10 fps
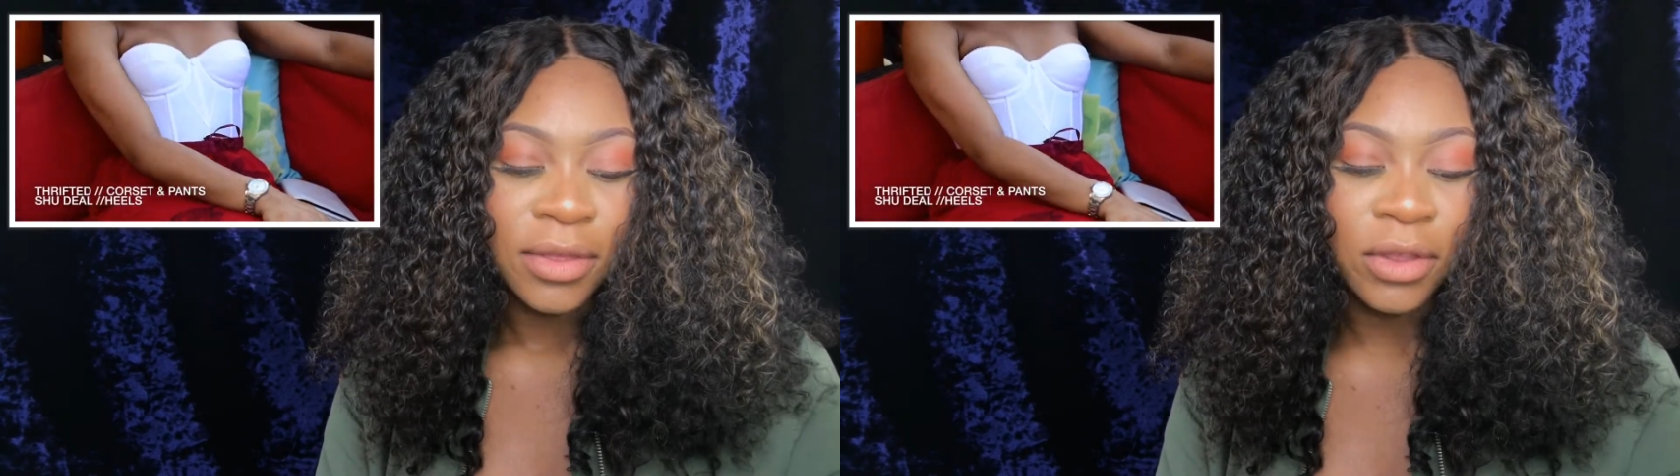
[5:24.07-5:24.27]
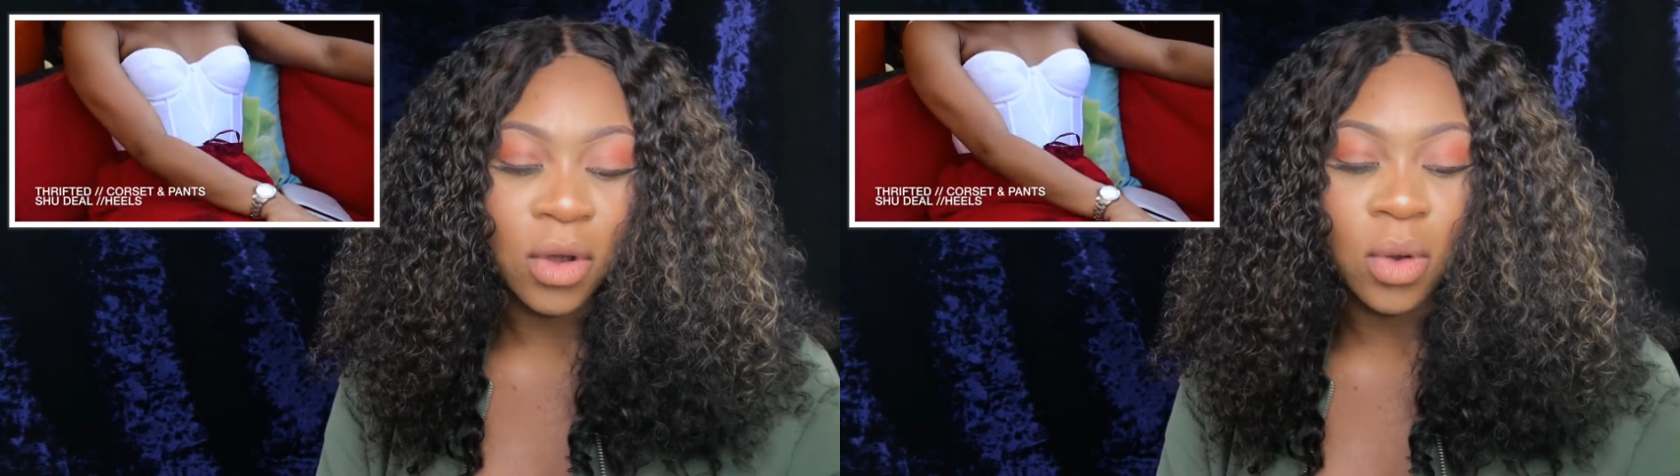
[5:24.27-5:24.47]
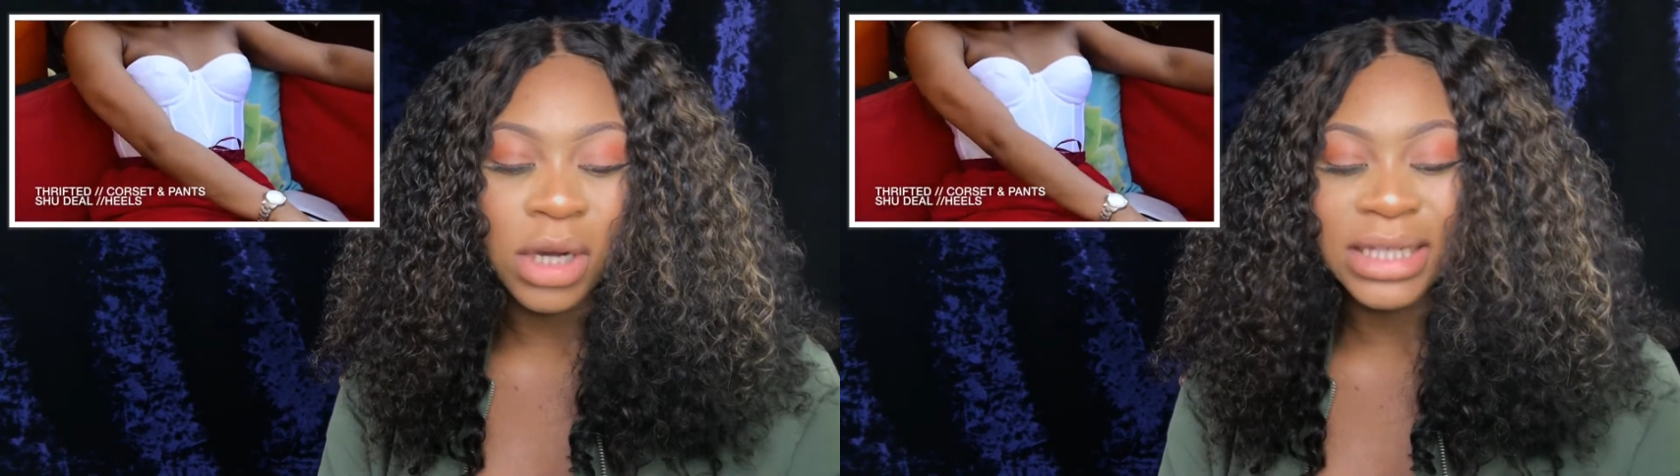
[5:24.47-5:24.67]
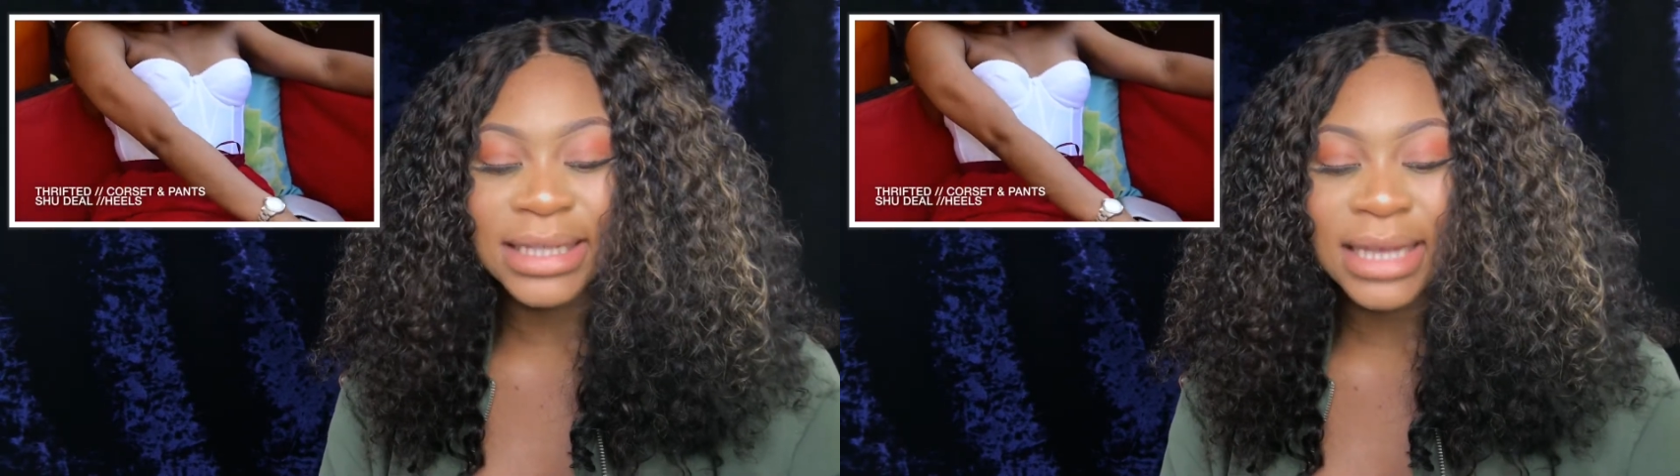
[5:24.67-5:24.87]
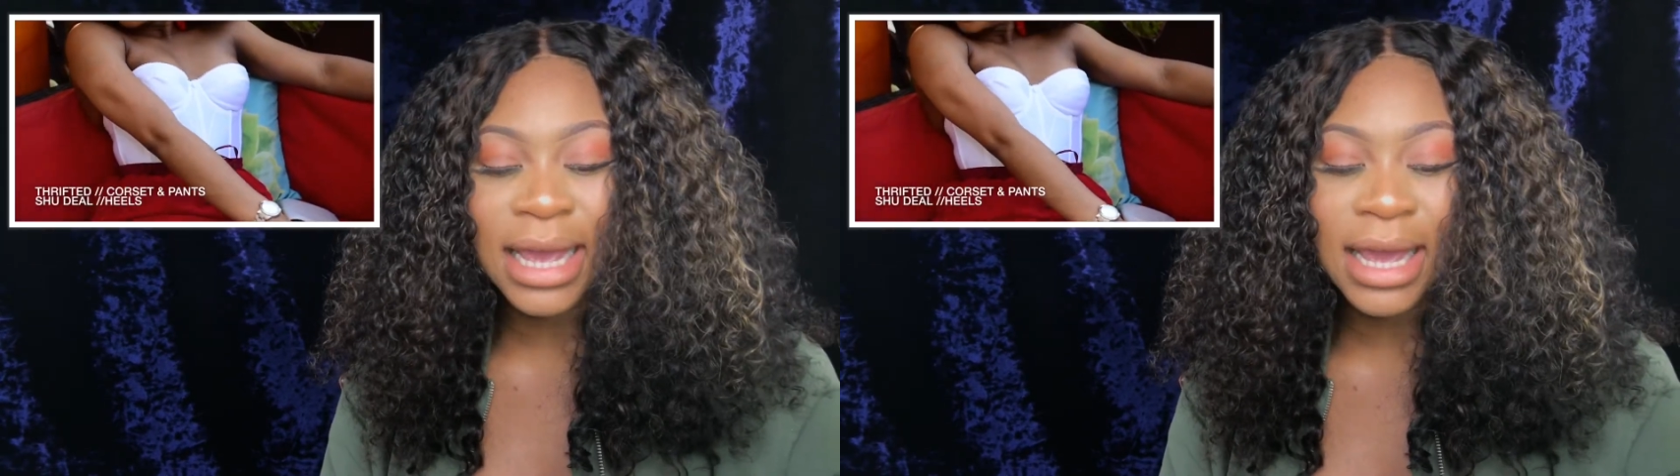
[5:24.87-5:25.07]
the
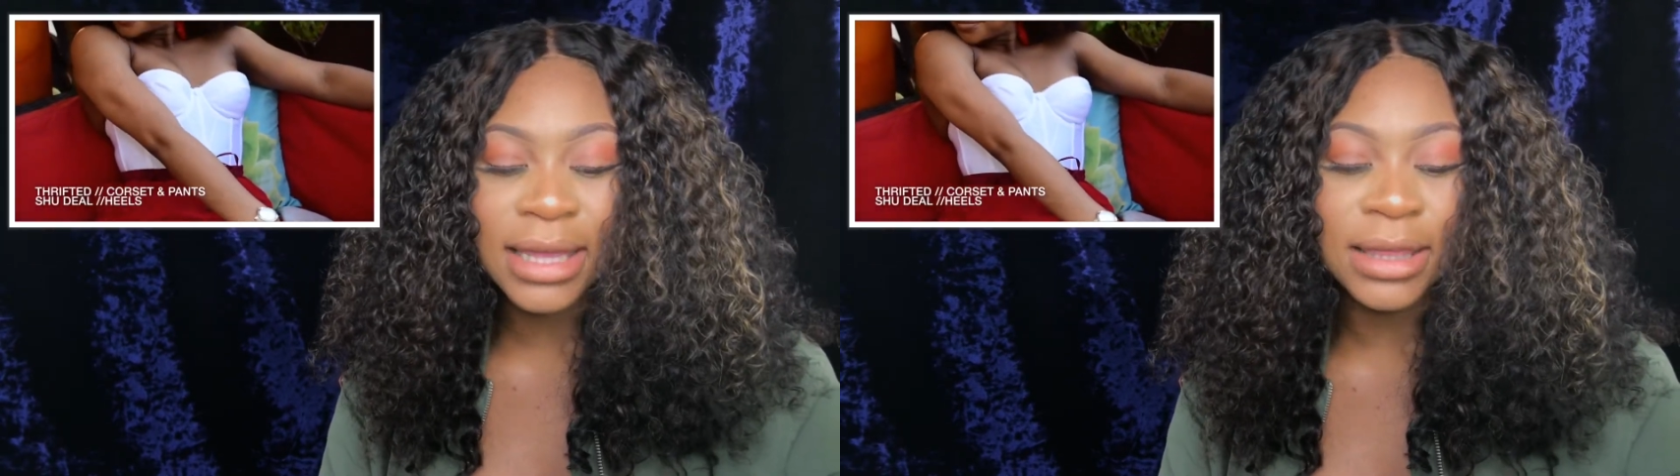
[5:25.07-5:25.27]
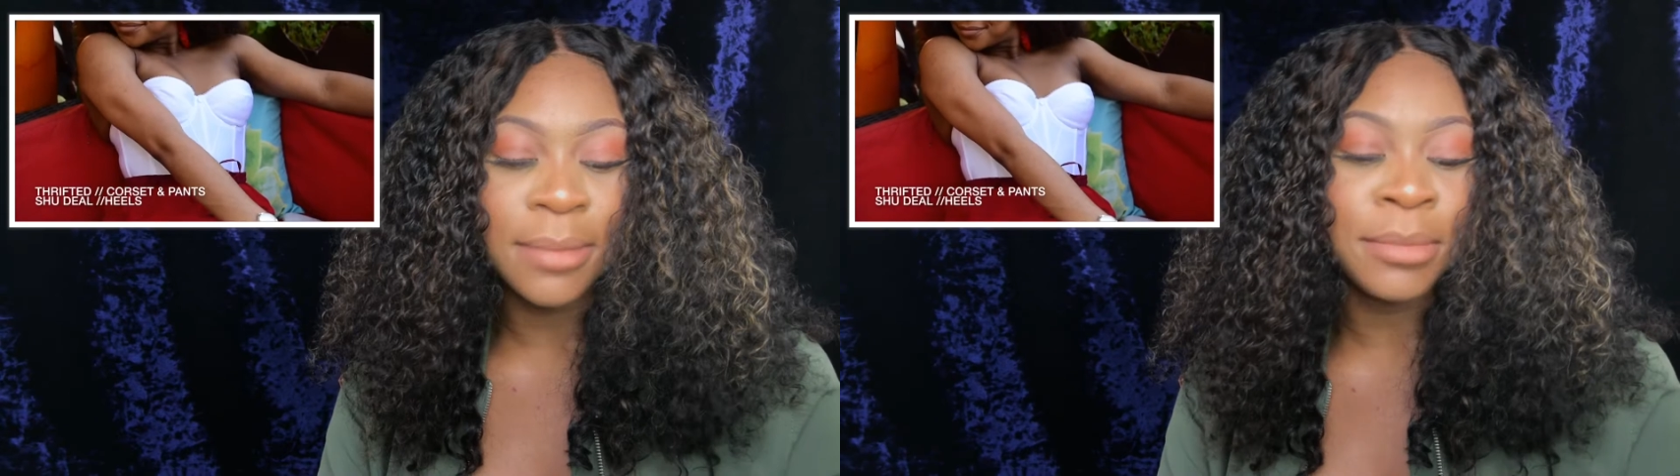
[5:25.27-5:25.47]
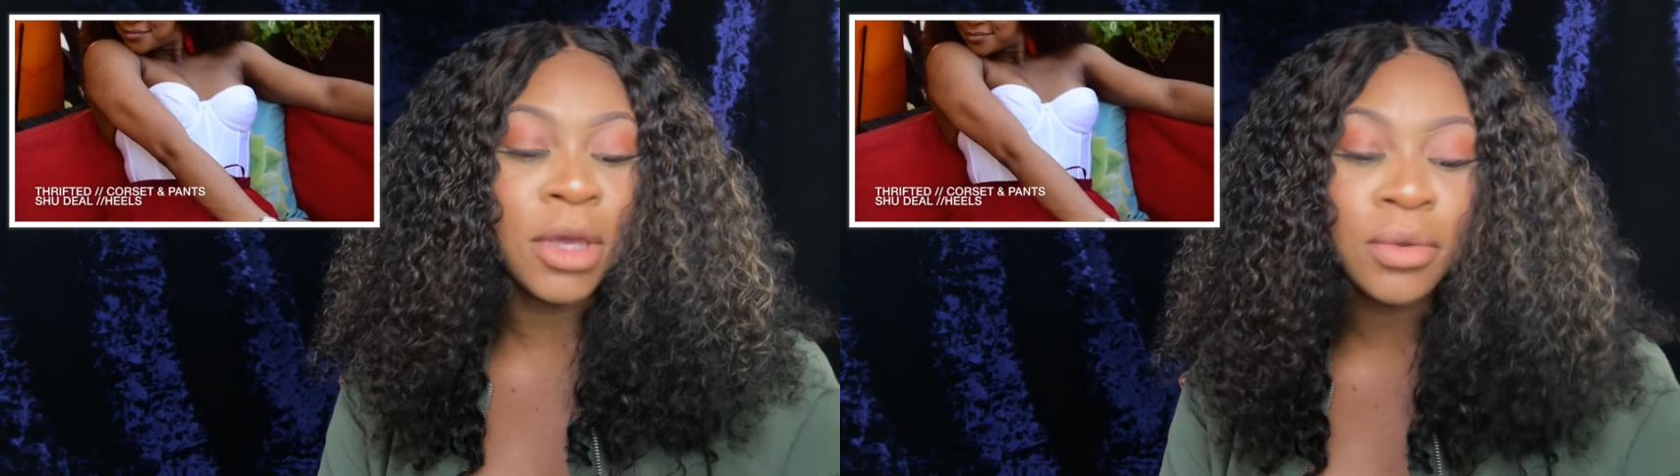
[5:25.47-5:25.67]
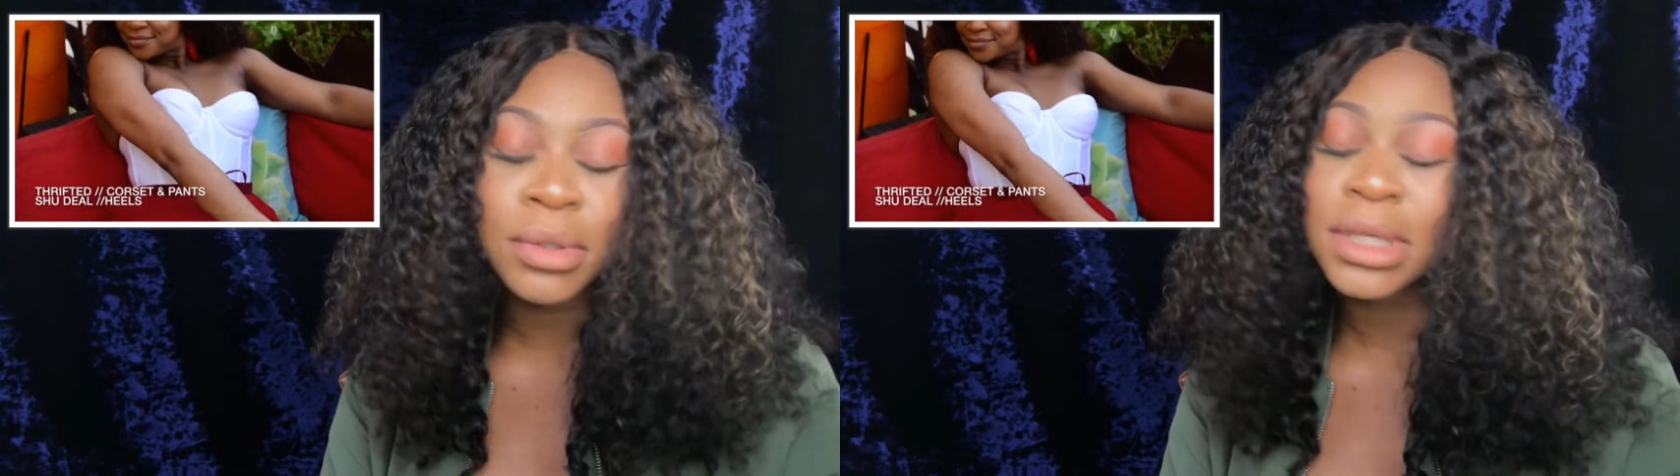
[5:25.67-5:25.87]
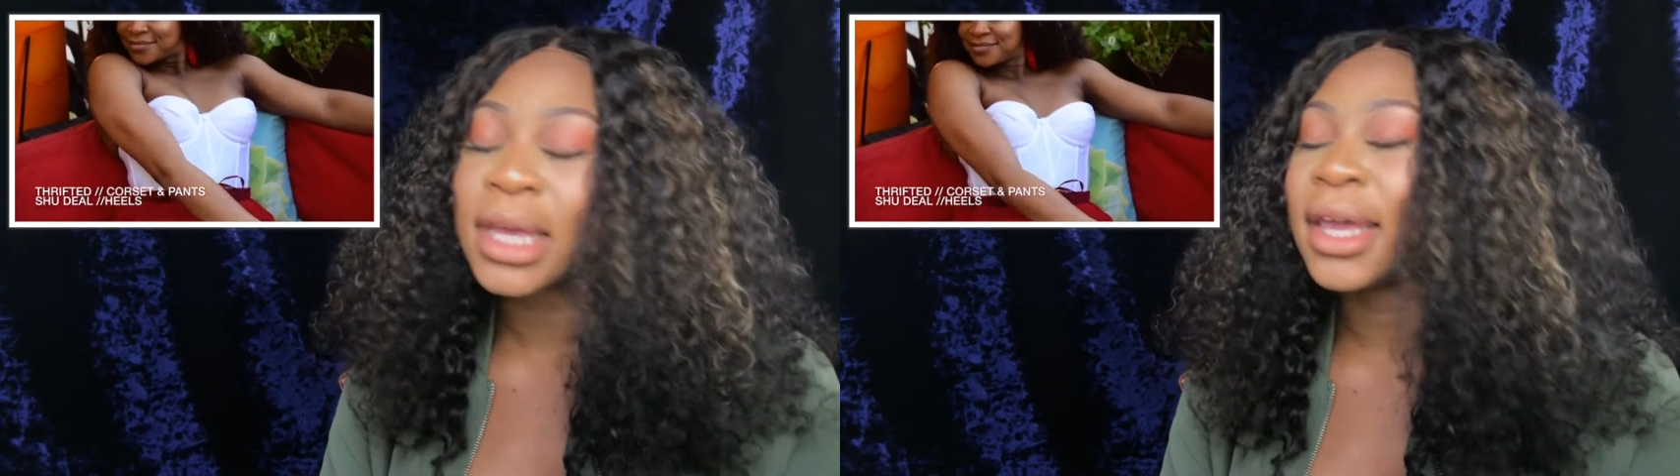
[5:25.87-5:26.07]
corset, the
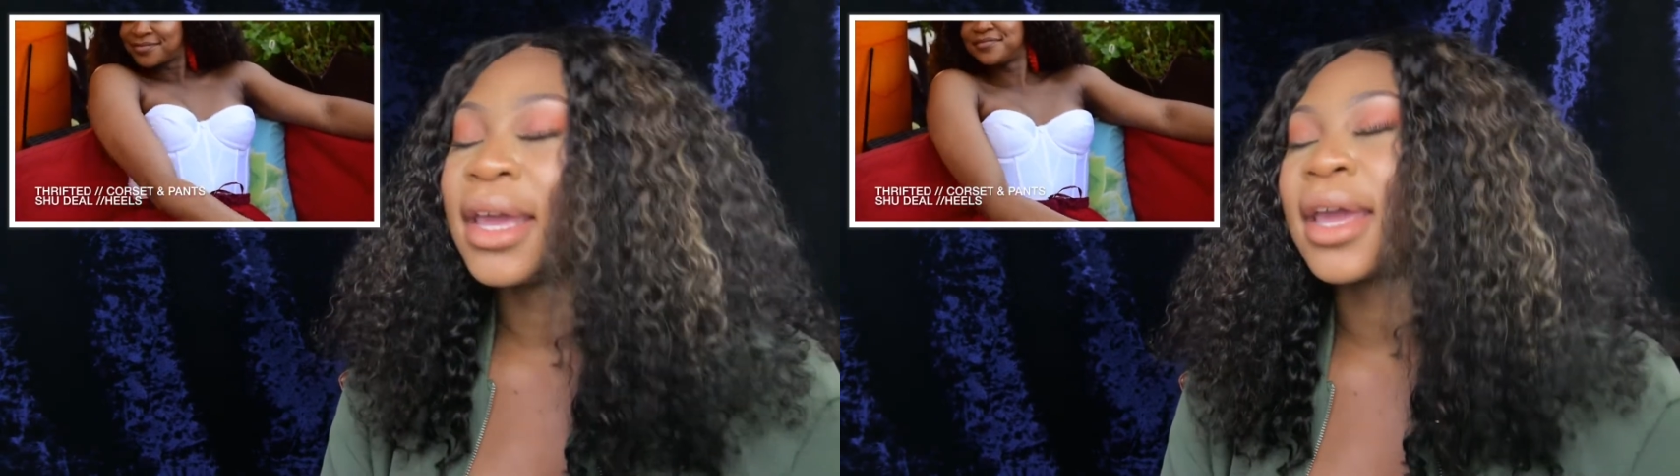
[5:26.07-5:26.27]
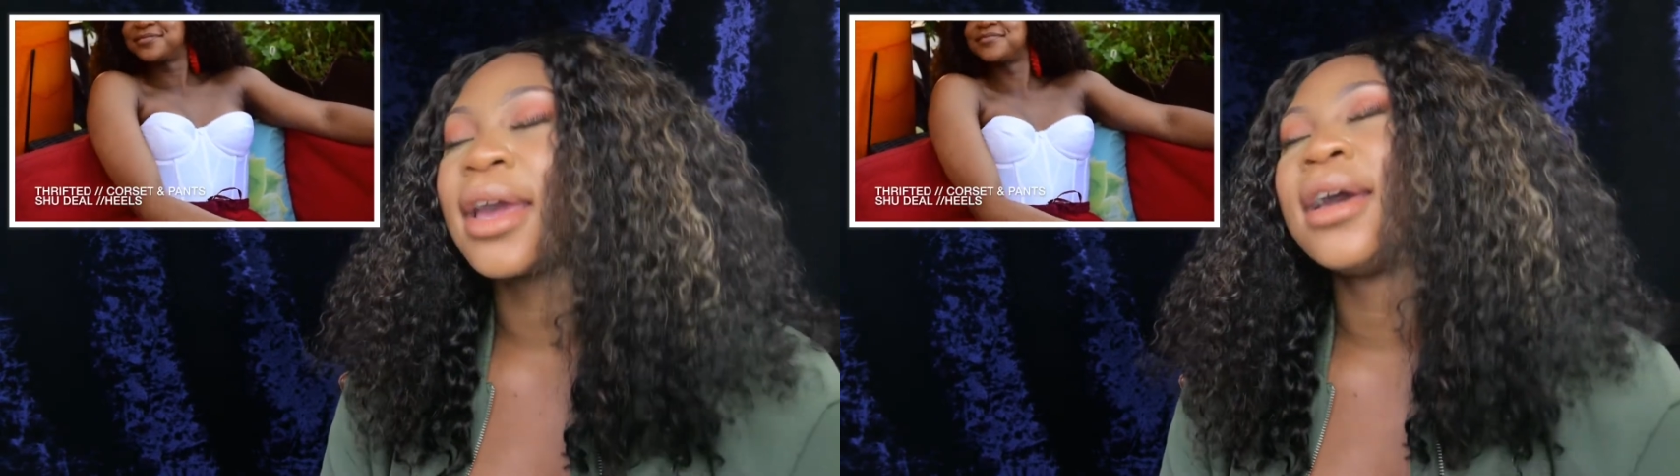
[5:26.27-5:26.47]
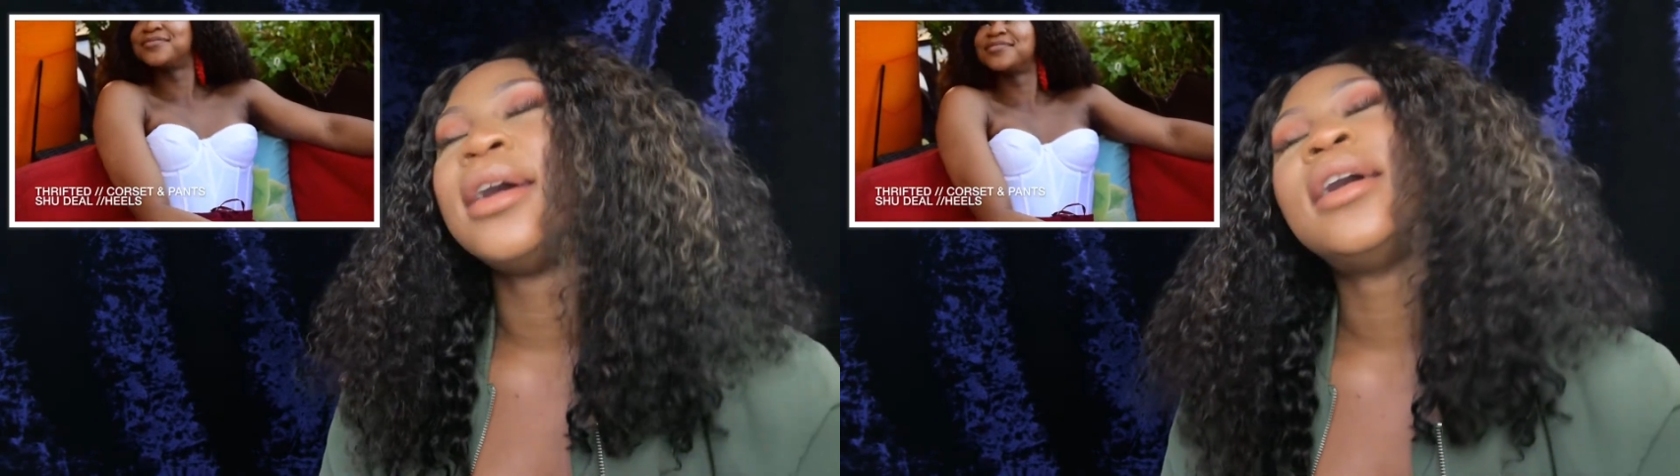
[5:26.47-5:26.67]
music,